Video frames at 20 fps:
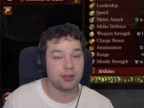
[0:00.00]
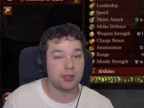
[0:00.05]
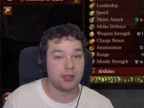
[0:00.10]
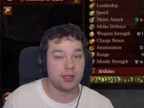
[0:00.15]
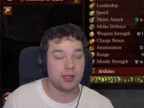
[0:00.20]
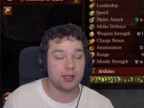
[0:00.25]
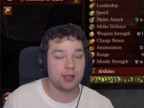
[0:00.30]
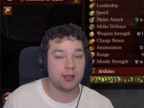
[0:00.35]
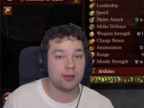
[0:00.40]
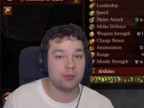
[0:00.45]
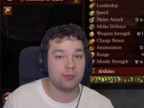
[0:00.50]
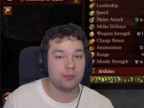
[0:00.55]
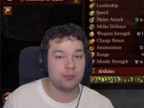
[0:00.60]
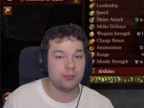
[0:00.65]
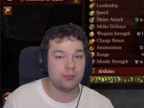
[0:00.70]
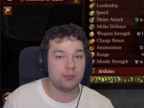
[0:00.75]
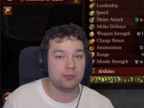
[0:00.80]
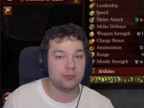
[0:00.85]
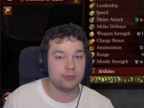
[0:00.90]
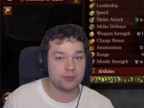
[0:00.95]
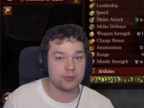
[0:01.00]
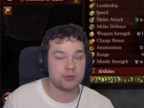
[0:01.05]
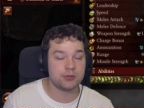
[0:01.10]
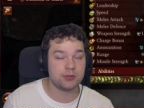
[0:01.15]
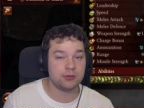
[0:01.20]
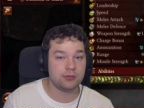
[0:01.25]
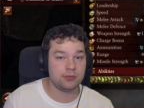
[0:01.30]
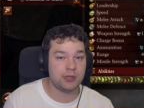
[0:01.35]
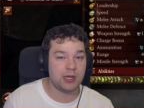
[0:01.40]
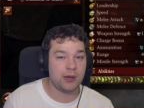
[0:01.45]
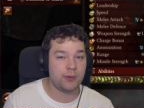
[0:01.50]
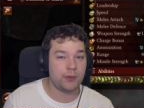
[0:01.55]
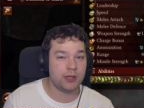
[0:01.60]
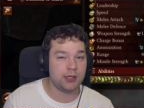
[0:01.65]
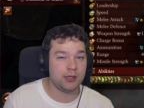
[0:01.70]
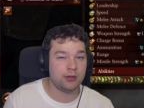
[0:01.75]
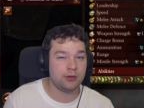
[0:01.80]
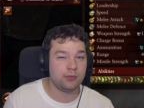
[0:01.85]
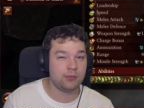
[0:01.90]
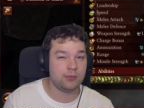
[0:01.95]
Uh, so now I
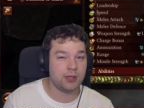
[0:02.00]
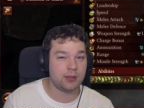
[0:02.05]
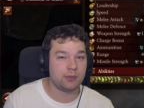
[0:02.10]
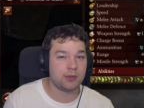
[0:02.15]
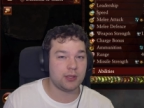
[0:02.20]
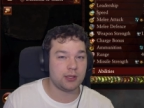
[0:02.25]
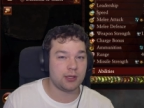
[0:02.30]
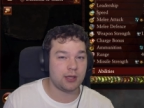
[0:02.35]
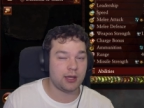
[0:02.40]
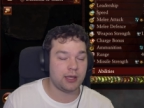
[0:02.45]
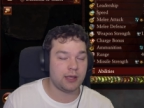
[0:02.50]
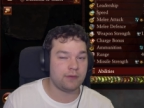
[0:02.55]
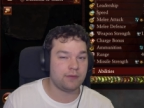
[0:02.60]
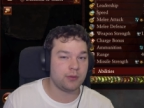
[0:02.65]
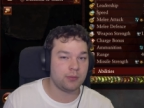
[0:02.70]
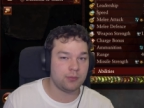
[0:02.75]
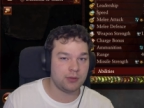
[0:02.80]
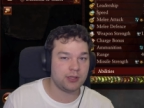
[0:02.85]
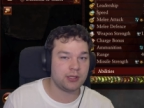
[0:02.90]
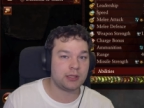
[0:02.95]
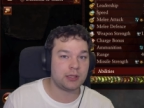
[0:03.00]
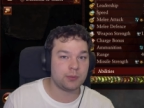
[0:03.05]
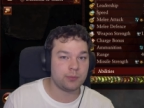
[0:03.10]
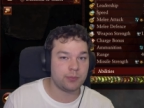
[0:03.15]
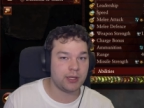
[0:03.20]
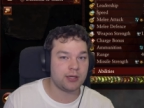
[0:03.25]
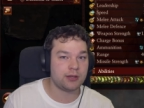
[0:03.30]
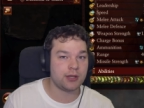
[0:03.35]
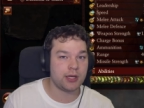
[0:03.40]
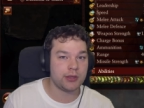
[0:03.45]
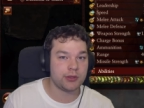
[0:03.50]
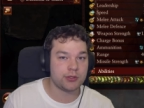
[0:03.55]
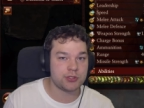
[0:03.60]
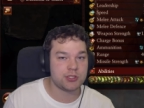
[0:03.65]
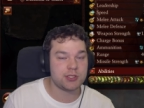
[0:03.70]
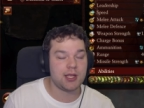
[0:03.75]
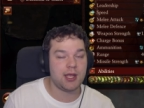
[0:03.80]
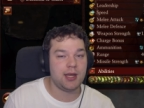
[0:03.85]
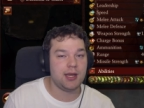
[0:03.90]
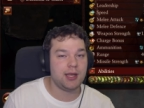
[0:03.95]
know, maybe. I have a little better
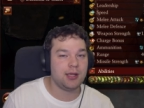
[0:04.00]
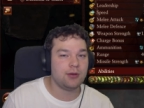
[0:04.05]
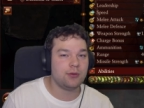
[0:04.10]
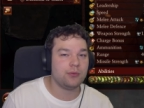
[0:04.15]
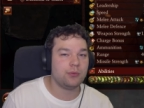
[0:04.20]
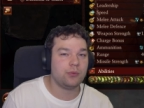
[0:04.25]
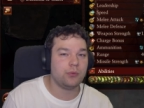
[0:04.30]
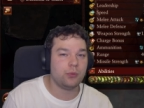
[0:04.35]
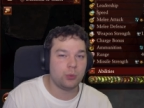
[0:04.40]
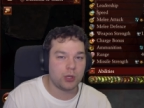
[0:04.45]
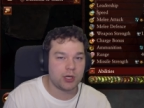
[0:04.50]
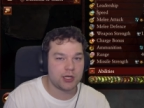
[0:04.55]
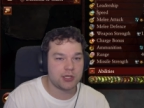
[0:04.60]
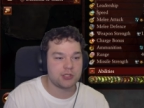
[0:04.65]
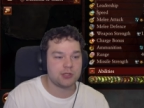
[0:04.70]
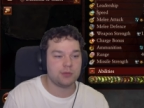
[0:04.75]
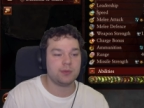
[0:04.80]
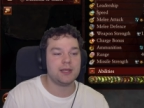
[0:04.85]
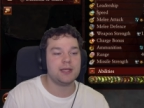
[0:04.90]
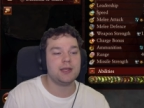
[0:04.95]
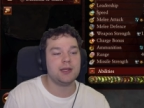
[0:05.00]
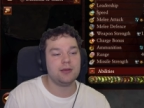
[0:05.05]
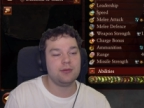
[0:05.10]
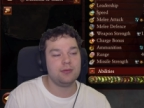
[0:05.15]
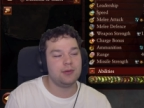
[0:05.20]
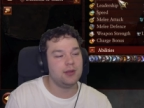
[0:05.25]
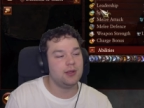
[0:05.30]
understanding of what I should play now.